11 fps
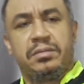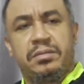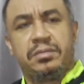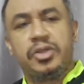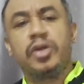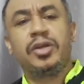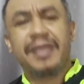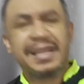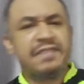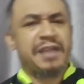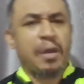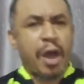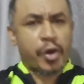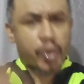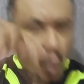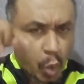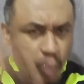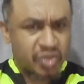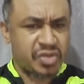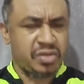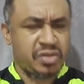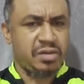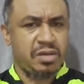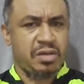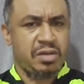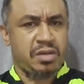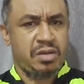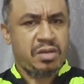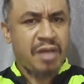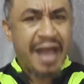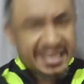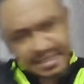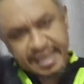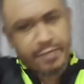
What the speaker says: You don't know that even our roads, as taste